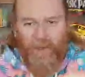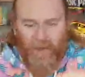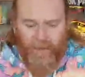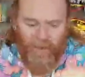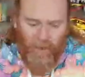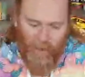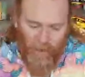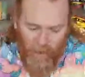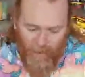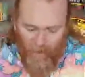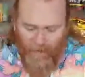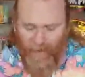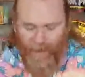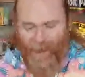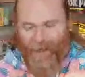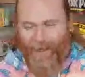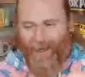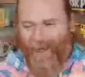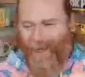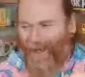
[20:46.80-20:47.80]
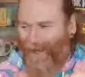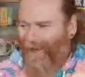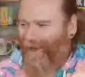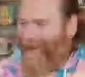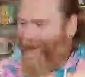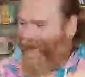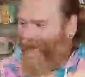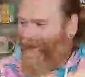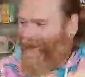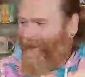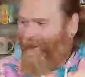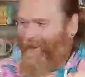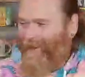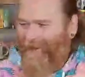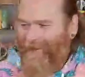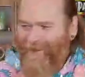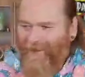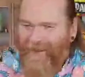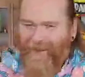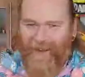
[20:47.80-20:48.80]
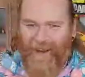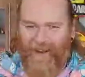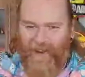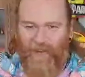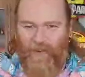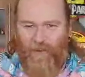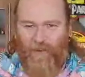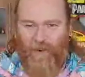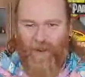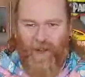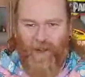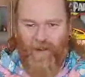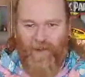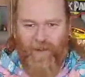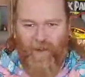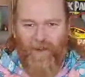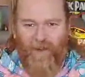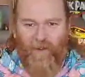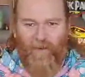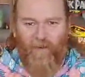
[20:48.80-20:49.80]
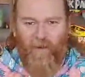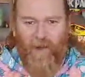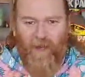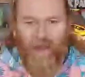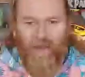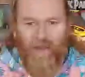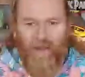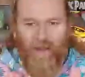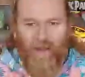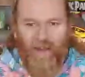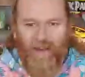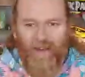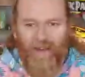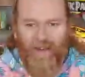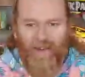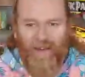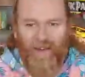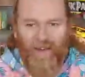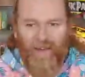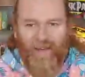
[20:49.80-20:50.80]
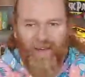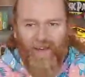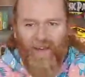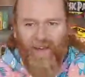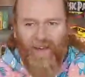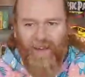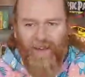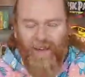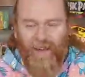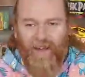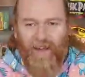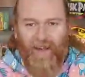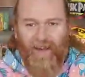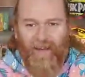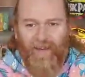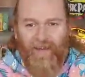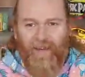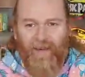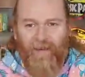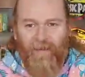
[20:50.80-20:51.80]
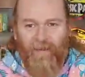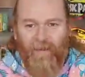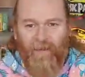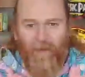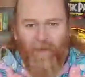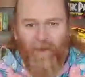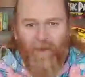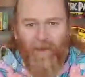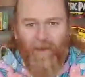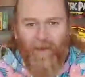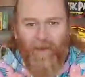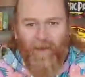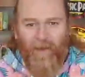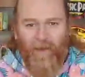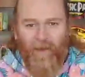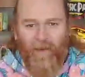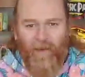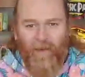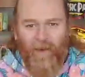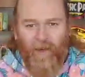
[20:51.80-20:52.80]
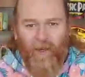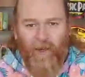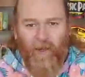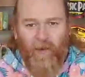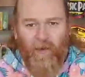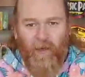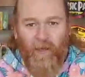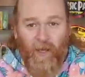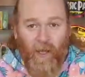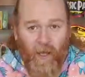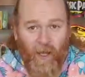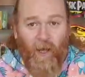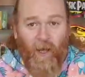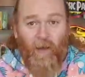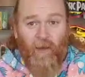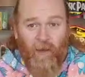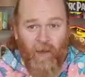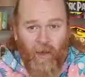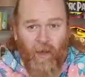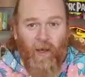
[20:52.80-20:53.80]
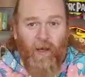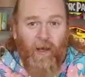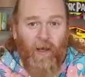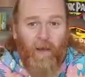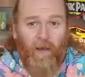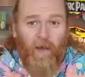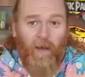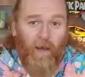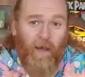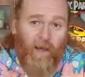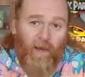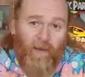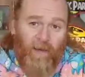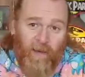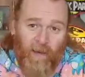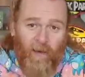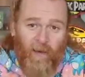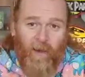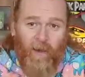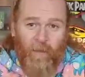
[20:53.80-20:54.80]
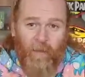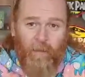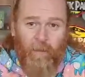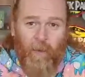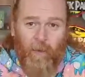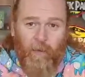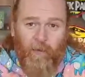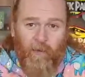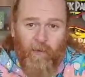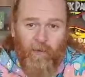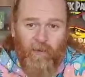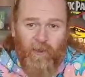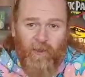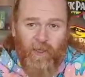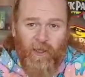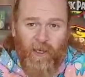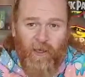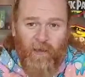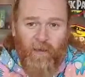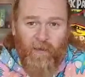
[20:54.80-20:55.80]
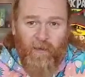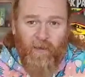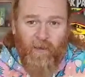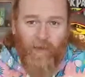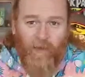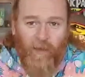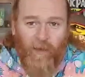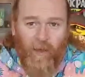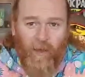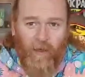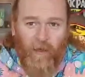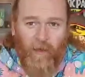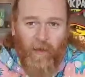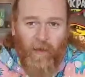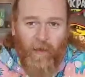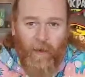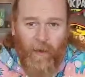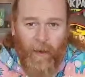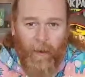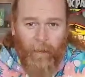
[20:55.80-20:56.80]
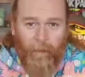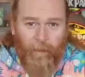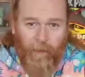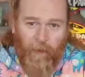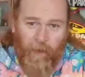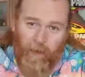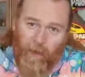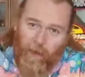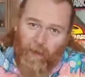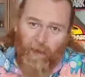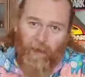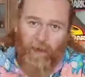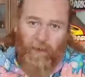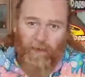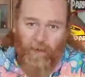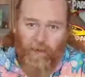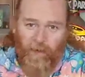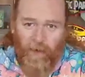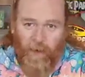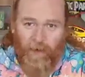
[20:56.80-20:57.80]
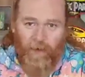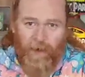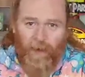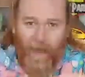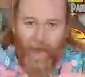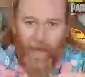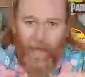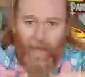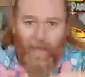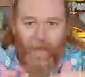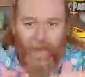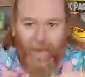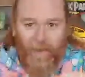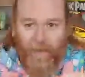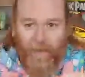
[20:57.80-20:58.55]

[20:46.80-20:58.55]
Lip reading: So all I'm going to get is the natural flavour of whatever insect it is. So yeah, I actually like popcorn chicken. I'd like that, but again